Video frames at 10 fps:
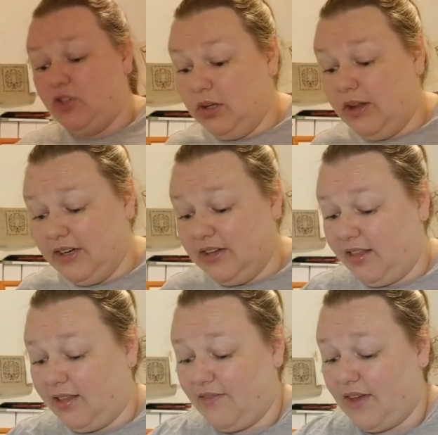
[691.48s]
I do love Under
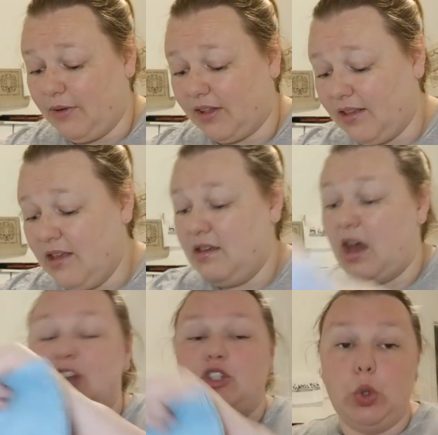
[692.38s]
the Sea Fabrics.
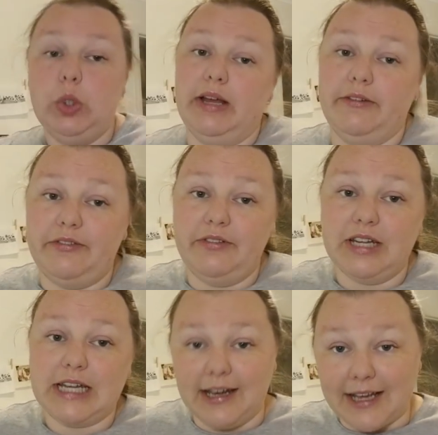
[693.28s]
I don't love
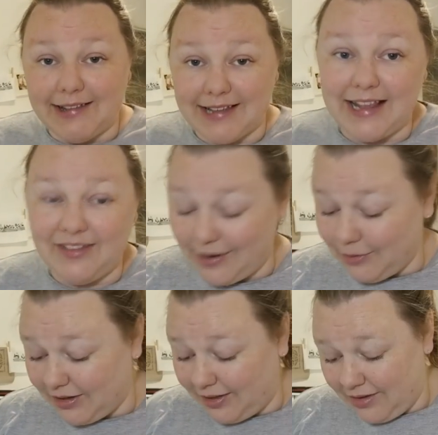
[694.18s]
Colour Cascades
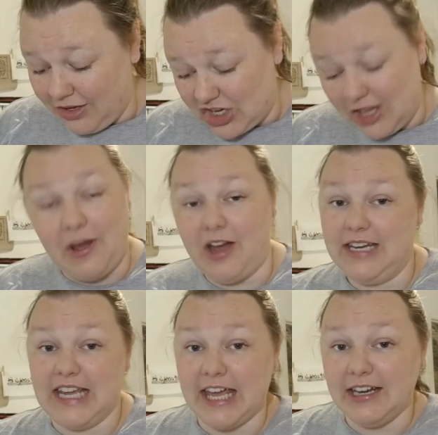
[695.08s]
fabrics. She's
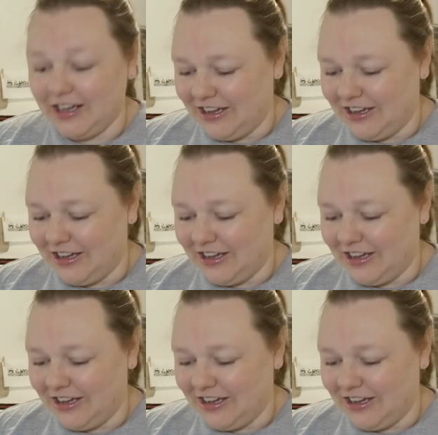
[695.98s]
behind again.